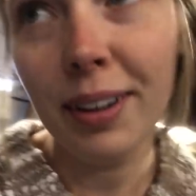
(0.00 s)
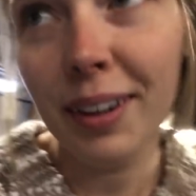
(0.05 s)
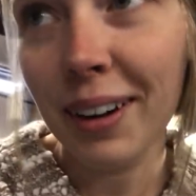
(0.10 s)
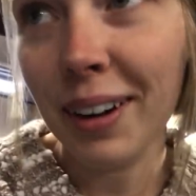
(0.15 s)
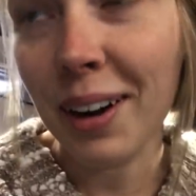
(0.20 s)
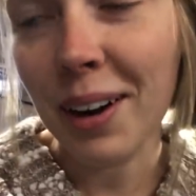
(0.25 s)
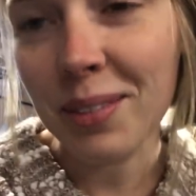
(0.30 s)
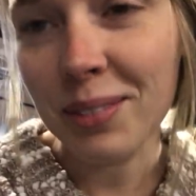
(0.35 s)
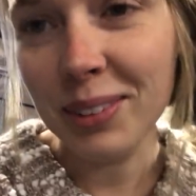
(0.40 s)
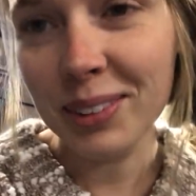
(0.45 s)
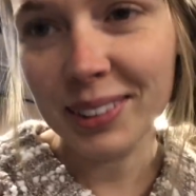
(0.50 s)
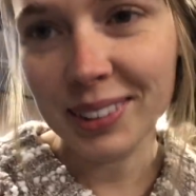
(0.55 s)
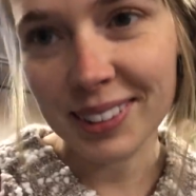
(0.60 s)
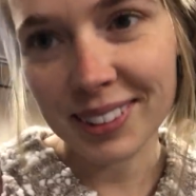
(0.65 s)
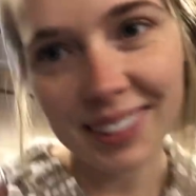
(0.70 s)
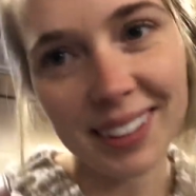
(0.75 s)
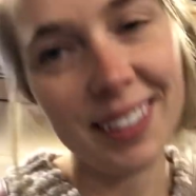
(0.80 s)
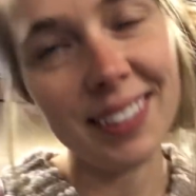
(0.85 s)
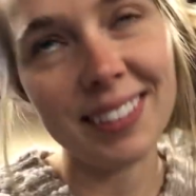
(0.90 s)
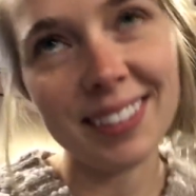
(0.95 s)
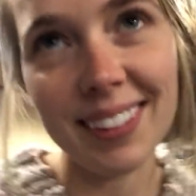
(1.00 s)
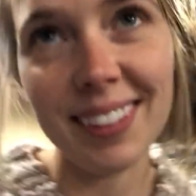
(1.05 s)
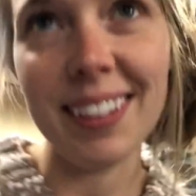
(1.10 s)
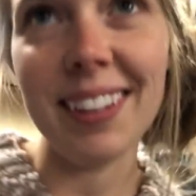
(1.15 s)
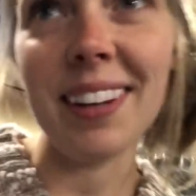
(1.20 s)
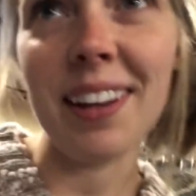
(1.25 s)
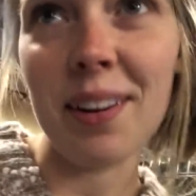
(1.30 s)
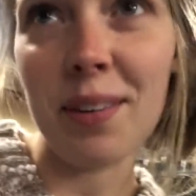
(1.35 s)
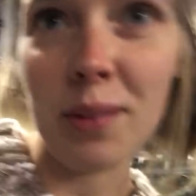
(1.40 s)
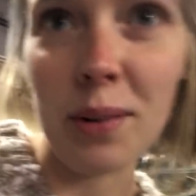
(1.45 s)
A couple of skirts
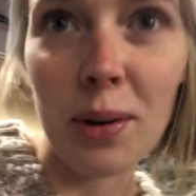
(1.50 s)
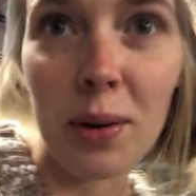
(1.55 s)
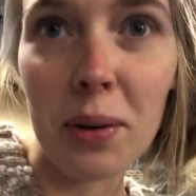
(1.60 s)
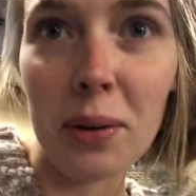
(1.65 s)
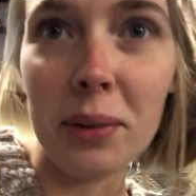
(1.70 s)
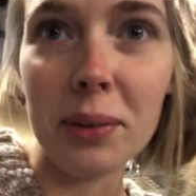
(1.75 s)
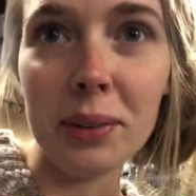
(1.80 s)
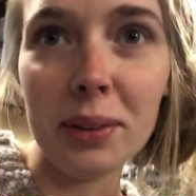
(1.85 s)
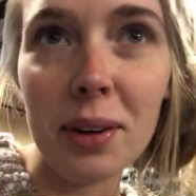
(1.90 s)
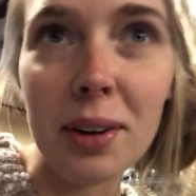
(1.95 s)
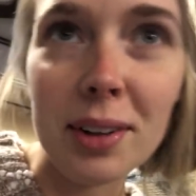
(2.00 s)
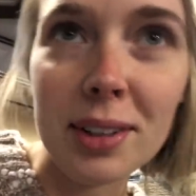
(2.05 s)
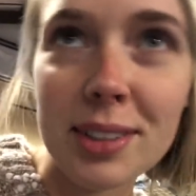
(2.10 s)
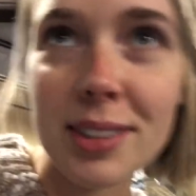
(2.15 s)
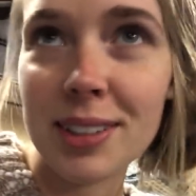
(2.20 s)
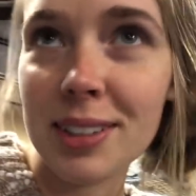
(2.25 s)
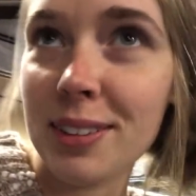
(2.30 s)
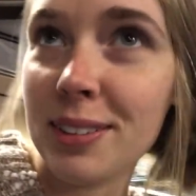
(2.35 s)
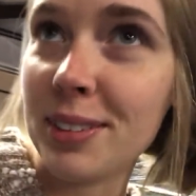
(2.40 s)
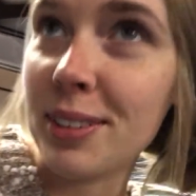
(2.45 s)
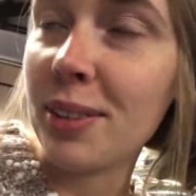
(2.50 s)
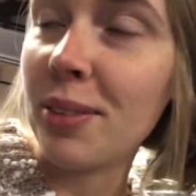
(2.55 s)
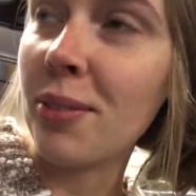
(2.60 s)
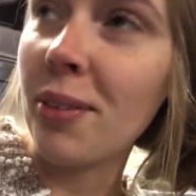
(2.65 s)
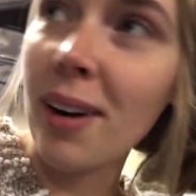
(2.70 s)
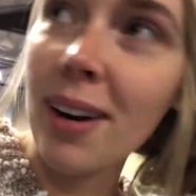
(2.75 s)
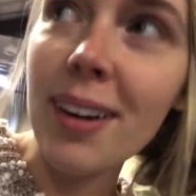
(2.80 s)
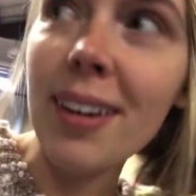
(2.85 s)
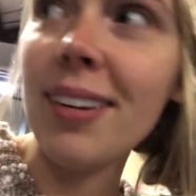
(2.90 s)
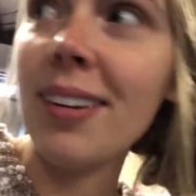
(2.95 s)
and they were all large, and I was like,
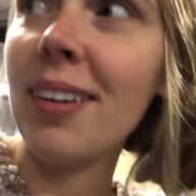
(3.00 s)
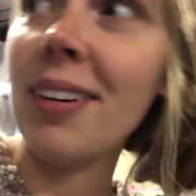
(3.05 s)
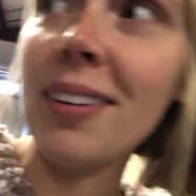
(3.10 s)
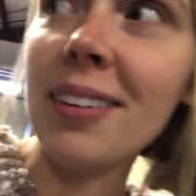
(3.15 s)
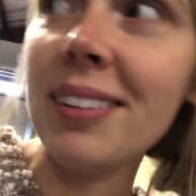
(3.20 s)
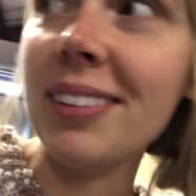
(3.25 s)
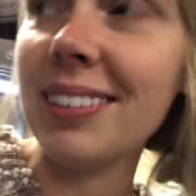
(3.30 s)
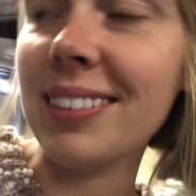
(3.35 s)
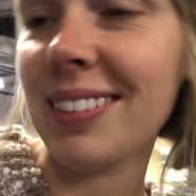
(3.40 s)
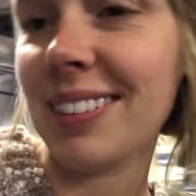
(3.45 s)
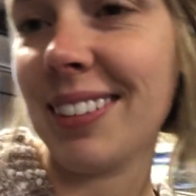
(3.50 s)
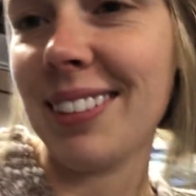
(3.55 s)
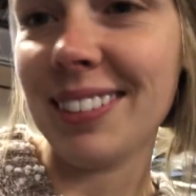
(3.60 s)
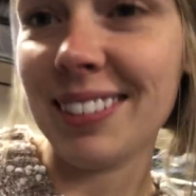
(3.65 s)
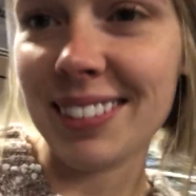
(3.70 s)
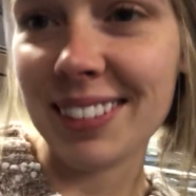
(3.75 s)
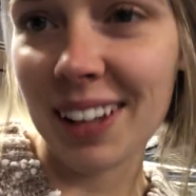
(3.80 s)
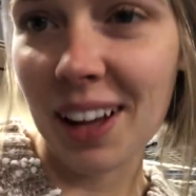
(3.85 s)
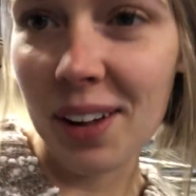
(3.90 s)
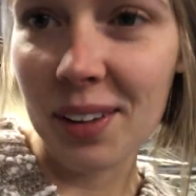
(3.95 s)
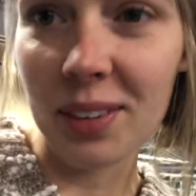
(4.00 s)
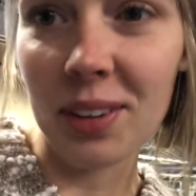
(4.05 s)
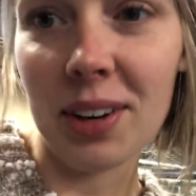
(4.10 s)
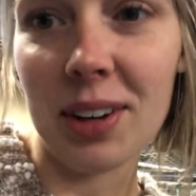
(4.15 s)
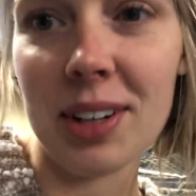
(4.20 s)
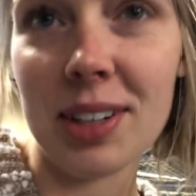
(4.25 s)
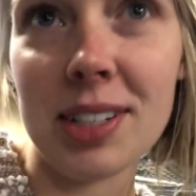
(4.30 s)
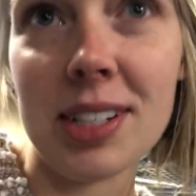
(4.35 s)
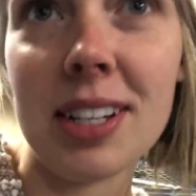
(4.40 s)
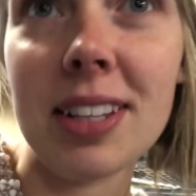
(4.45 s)
why are all the skirts a
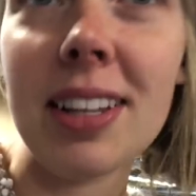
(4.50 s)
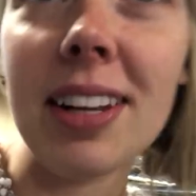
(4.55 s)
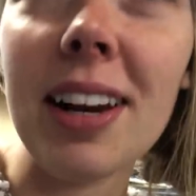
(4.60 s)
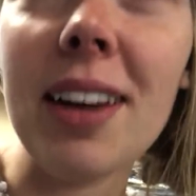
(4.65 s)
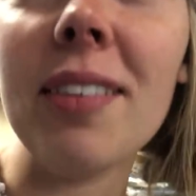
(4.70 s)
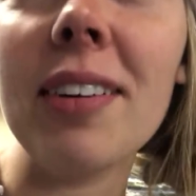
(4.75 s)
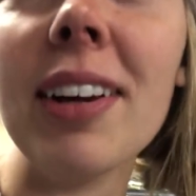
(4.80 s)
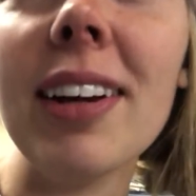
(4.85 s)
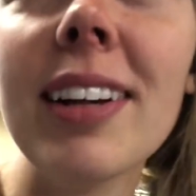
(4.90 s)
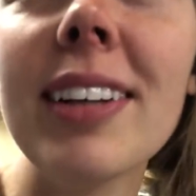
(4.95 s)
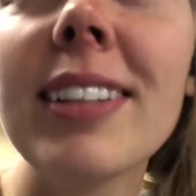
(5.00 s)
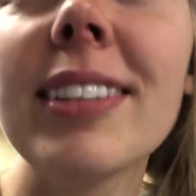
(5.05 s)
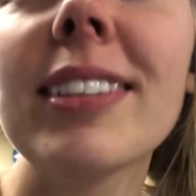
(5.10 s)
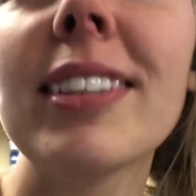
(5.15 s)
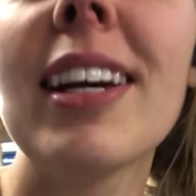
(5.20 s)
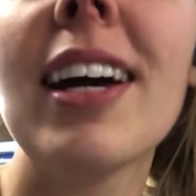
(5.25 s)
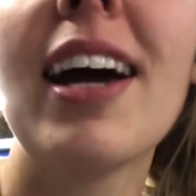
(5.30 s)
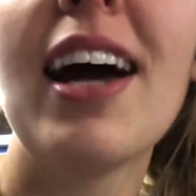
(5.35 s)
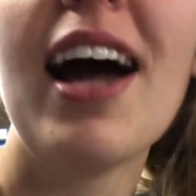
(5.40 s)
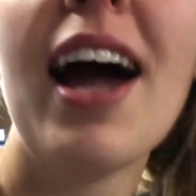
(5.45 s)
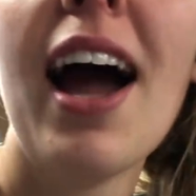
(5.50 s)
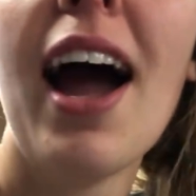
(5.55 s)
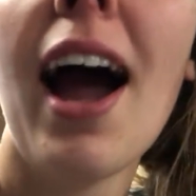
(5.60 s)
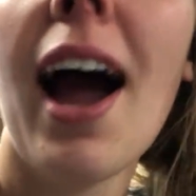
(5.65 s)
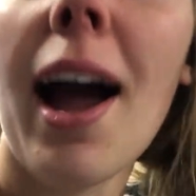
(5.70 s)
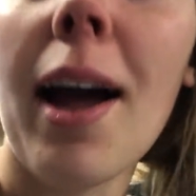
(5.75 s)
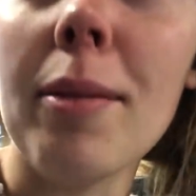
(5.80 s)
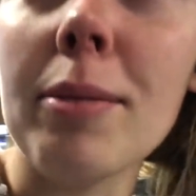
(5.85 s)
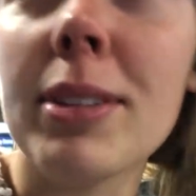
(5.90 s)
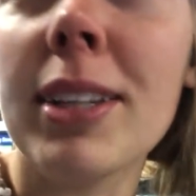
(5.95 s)
large? And then I realized
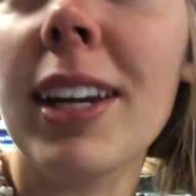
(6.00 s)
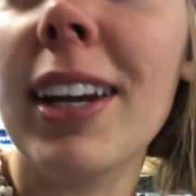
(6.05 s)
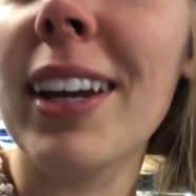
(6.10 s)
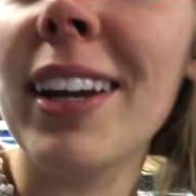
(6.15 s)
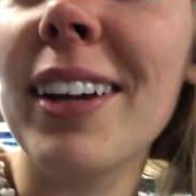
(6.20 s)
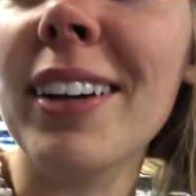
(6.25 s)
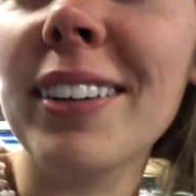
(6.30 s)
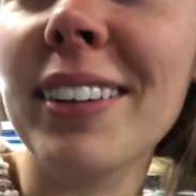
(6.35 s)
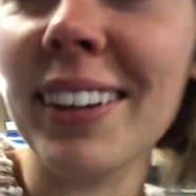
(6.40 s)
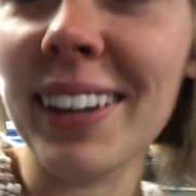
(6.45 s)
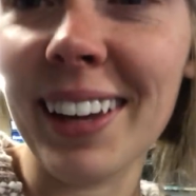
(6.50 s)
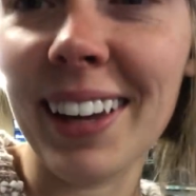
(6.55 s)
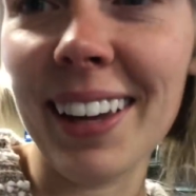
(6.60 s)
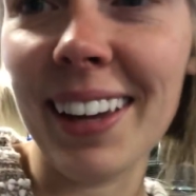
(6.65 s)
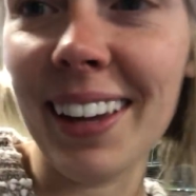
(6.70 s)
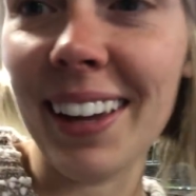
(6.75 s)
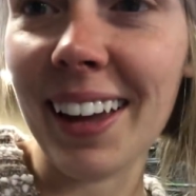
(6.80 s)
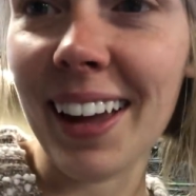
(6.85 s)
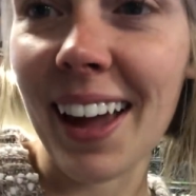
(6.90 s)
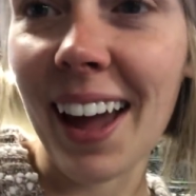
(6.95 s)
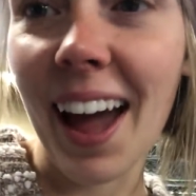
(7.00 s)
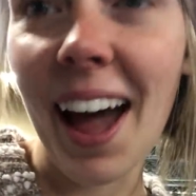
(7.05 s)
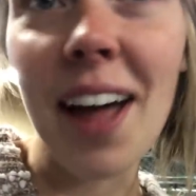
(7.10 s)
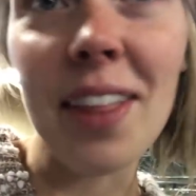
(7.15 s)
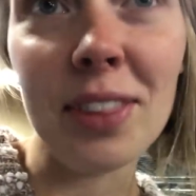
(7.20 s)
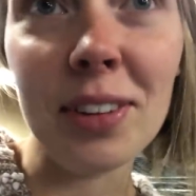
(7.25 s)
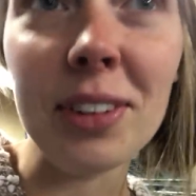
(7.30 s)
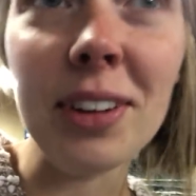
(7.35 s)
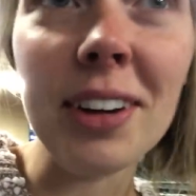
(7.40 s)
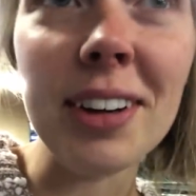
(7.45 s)
I'm sitting here looking
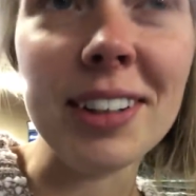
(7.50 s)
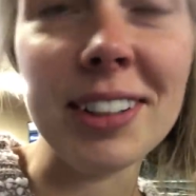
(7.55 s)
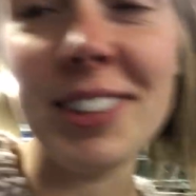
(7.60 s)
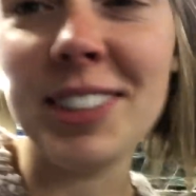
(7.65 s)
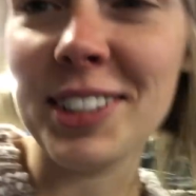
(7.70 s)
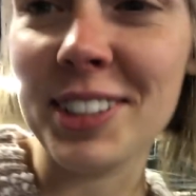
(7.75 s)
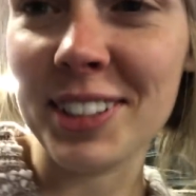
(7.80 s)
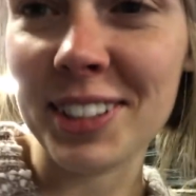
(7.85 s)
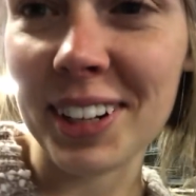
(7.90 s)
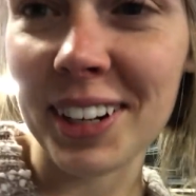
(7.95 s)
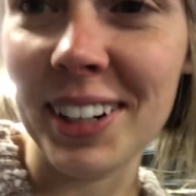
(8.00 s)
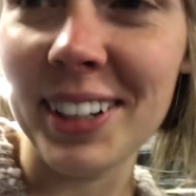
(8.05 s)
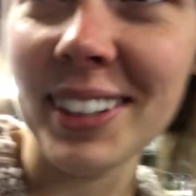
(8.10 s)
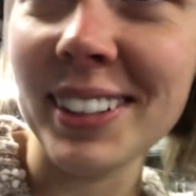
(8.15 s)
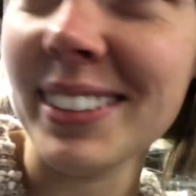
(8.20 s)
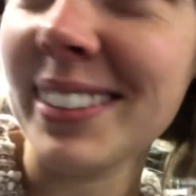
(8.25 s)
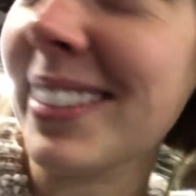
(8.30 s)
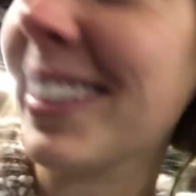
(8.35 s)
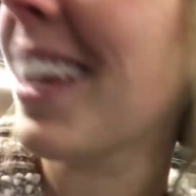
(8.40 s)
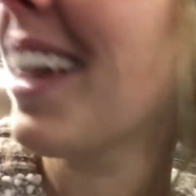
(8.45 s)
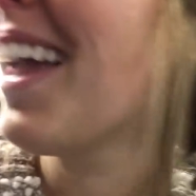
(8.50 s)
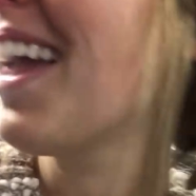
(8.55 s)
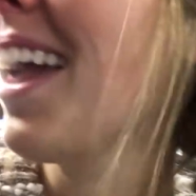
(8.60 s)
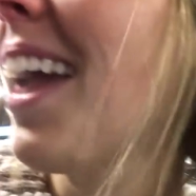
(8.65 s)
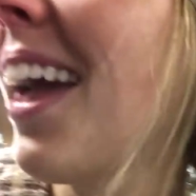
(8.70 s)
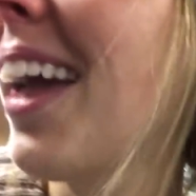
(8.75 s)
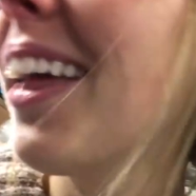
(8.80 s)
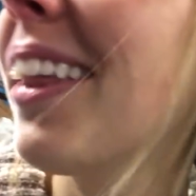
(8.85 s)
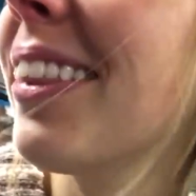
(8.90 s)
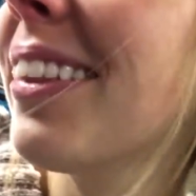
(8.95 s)
at the large skirts
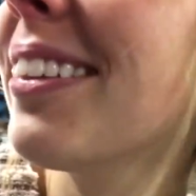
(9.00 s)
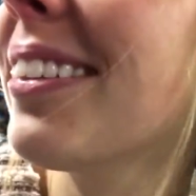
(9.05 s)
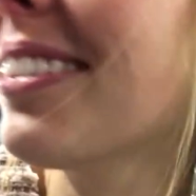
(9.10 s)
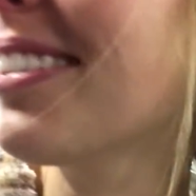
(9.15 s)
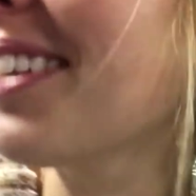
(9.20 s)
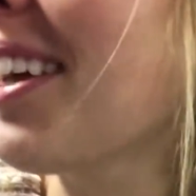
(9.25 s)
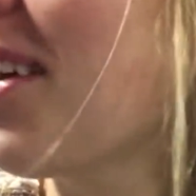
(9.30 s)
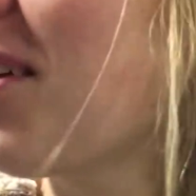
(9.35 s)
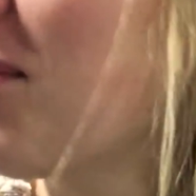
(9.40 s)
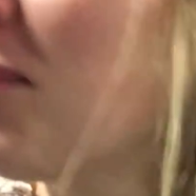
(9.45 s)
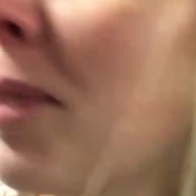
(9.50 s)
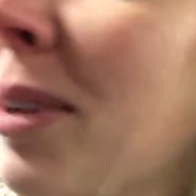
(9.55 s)
and there's like